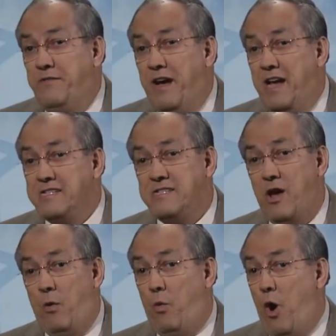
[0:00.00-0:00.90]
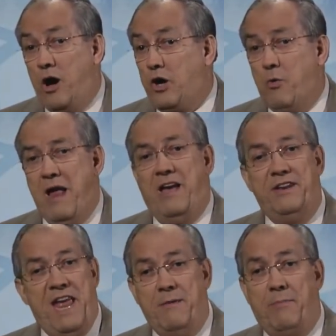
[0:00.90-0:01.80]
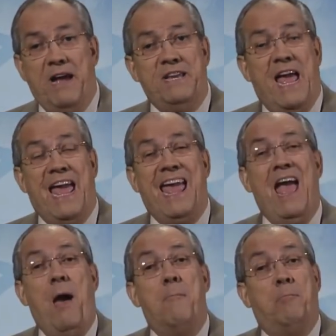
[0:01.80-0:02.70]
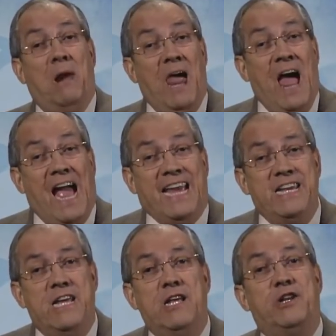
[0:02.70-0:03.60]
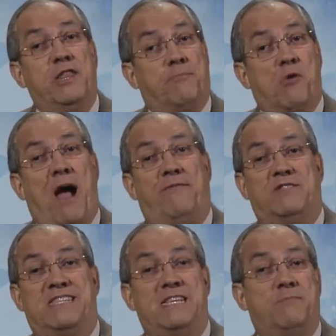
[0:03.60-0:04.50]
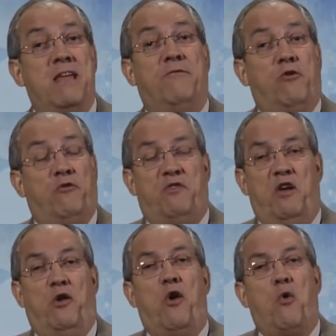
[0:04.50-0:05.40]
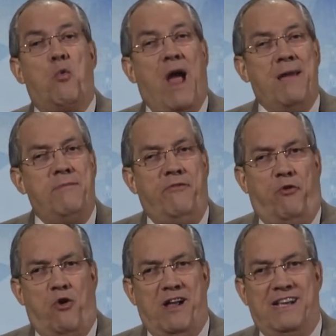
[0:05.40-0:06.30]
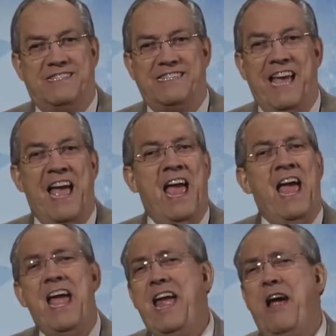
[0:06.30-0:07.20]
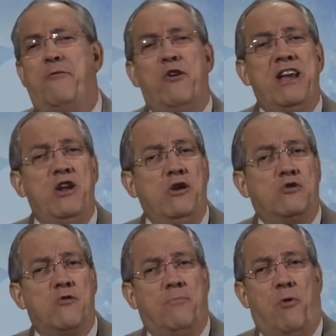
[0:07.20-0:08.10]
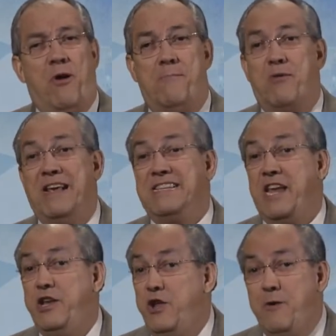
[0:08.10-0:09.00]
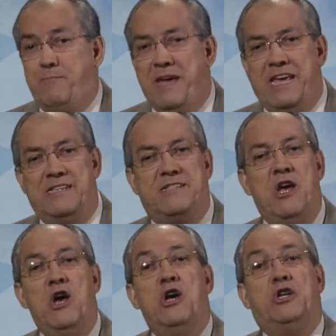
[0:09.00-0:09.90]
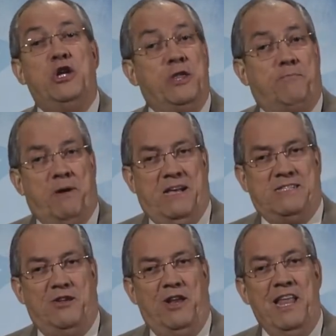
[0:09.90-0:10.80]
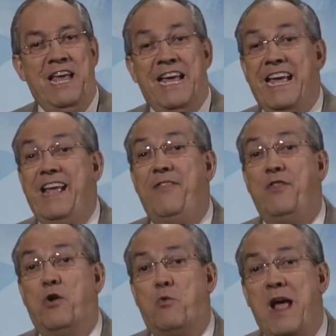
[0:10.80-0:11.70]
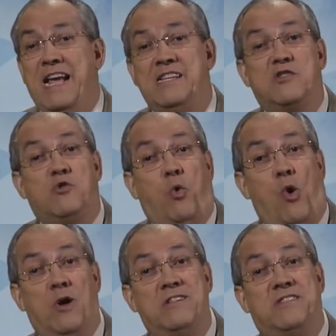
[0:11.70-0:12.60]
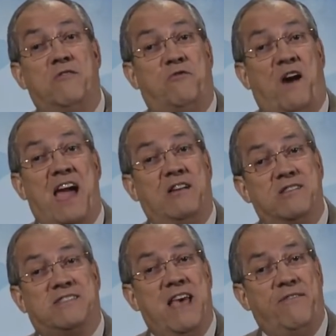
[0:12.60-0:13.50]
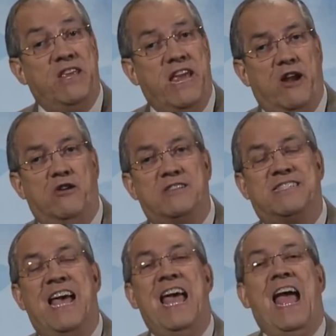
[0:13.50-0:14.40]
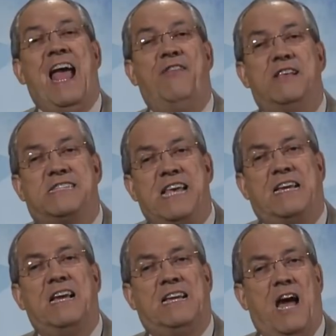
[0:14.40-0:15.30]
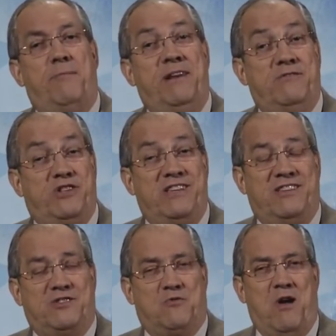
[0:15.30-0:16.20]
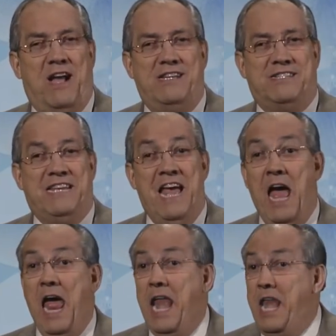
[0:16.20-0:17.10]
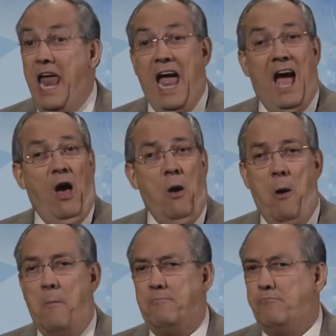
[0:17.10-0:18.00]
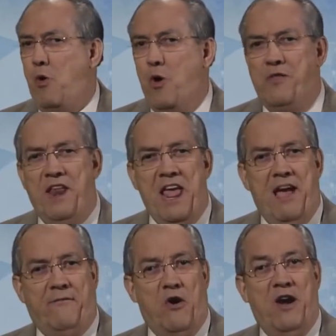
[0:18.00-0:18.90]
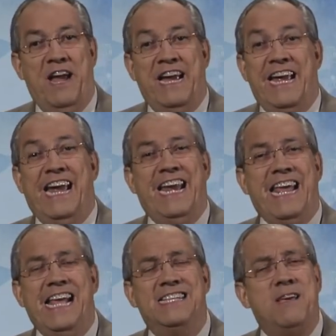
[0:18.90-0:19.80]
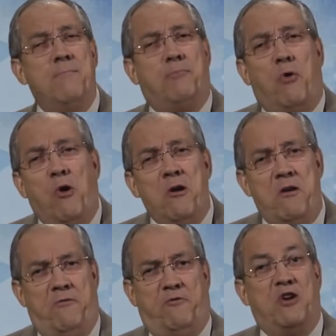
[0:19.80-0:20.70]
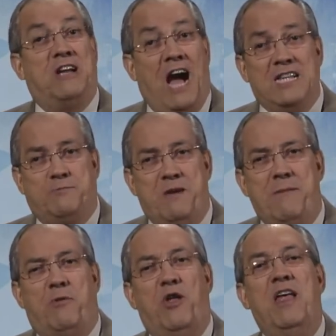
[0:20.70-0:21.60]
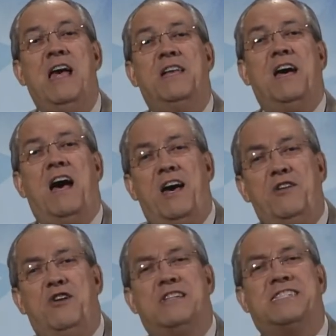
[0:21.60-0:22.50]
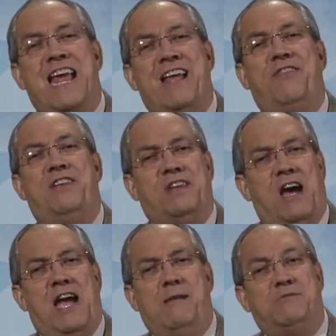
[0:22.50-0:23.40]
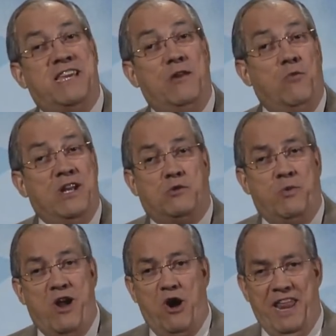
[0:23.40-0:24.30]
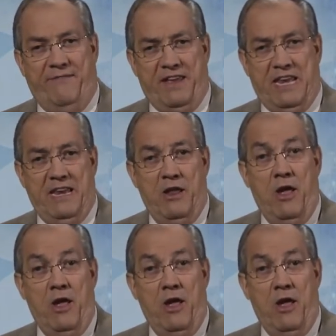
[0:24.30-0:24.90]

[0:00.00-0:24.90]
of us walk around day by day blind to the prophecies being fulfilled right before us. Every news report brings a new piece to the puzzle in the race towards the final 7 years and the second coming of Jesus Christ. Now, more than ever, it is important for God's people to understand the times in which we are living.